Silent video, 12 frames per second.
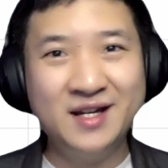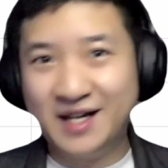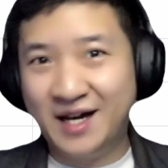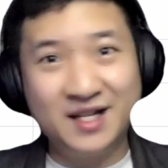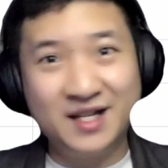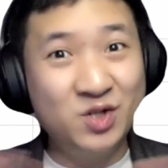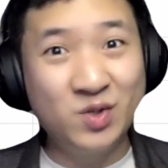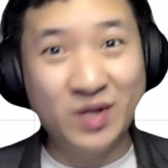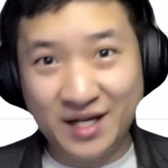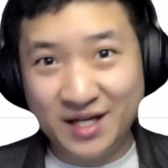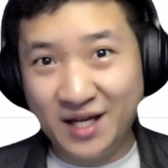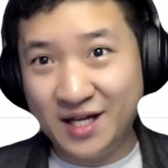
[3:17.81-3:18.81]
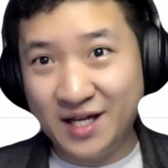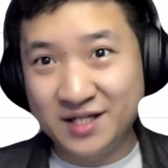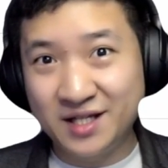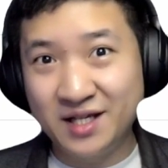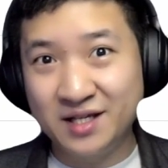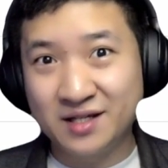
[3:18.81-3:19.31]
I didn't do any
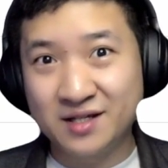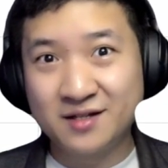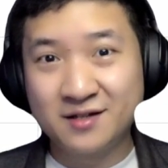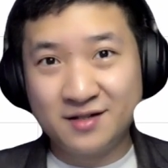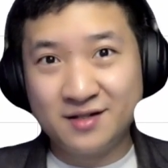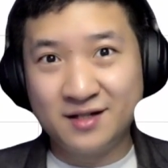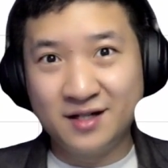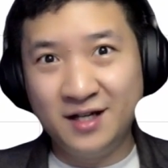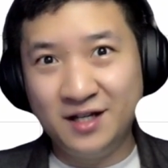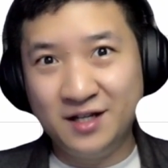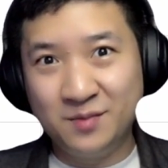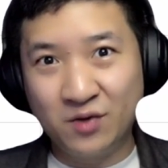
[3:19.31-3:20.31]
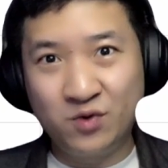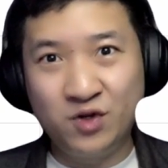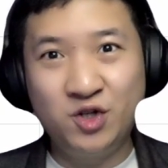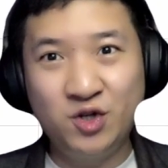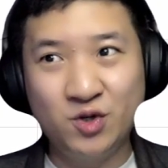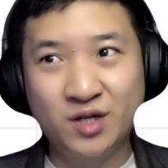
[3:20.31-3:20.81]
editing in my
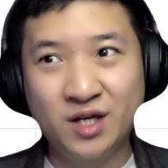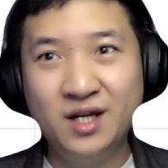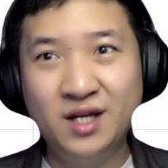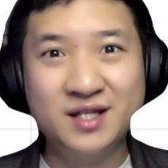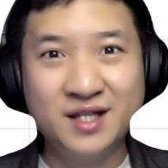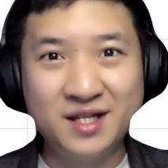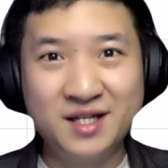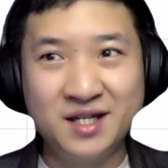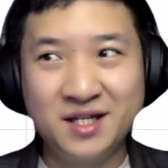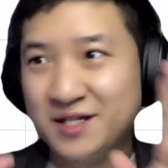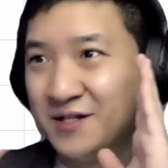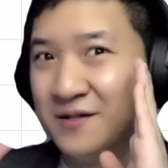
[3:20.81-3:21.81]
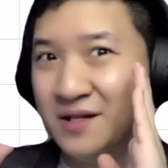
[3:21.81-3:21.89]
visual. Okay, this is